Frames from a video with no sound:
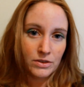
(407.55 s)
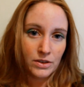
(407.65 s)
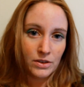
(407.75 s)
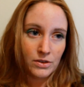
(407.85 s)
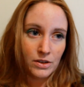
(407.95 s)

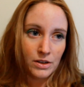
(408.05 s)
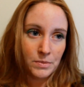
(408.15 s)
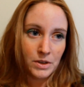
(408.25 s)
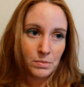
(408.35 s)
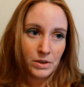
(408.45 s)
So
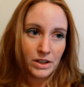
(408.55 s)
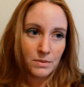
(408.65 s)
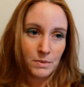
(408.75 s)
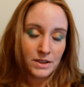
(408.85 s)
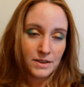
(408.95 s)
I'm gonna
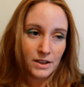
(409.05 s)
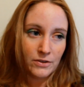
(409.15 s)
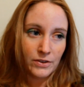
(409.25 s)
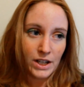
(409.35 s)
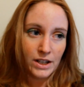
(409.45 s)
place
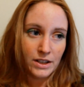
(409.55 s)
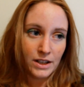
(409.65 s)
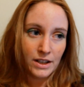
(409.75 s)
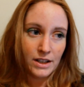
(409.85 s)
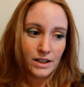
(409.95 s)
myself at
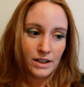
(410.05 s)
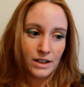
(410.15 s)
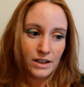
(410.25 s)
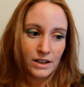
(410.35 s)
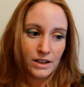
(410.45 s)

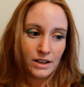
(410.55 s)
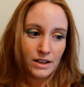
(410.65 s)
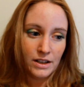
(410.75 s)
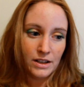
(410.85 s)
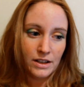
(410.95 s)

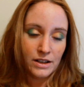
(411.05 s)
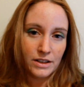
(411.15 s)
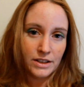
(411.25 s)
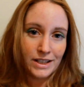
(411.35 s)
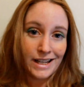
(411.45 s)

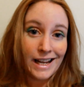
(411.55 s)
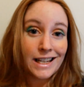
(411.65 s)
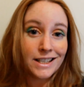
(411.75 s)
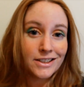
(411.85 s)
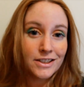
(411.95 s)
an
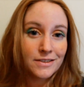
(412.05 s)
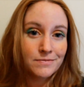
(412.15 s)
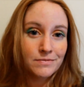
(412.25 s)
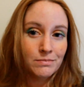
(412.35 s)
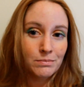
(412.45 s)
8.
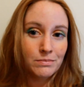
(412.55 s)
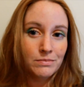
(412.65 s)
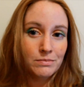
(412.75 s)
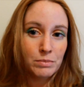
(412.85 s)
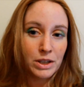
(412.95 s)

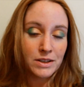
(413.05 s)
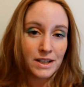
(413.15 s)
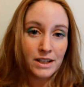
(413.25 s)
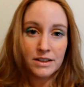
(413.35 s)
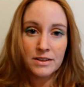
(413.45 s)
Because
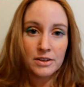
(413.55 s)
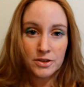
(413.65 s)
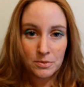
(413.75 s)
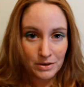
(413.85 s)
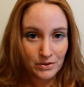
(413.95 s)
8 is
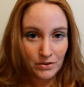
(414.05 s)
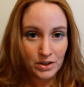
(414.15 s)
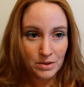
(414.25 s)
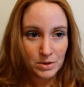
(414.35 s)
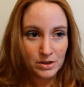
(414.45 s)
also my
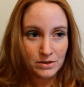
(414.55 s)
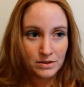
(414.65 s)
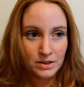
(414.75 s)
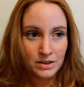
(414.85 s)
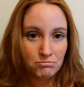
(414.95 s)
favorite number.
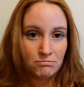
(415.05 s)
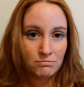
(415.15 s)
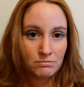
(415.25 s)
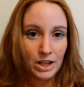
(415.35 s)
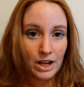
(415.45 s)

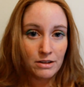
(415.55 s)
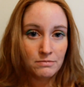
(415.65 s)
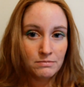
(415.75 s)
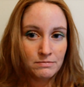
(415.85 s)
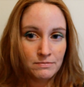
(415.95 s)
Yeah.
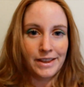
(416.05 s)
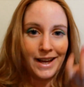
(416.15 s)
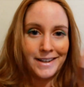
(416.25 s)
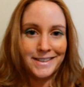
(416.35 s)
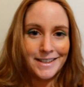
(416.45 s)
And
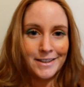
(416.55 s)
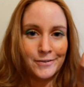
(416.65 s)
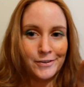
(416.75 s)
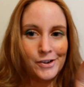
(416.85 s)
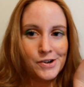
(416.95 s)
that's
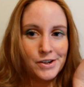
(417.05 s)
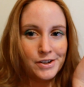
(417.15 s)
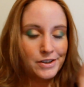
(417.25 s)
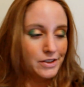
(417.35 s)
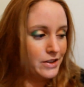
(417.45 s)
it
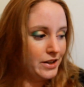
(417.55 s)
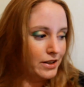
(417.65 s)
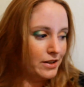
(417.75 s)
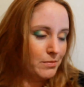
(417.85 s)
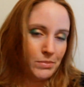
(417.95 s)
for
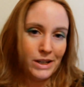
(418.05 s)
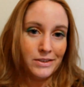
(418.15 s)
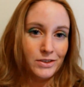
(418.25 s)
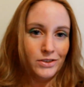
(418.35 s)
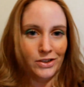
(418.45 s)
the
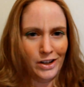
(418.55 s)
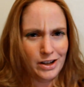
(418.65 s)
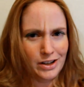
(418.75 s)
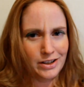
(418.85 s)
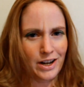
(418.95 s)
best
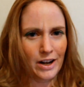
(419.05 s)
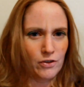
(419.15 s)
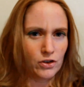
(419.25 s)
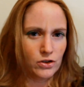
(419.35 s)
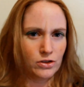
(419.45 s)
tag
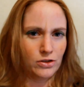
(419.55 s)
ever.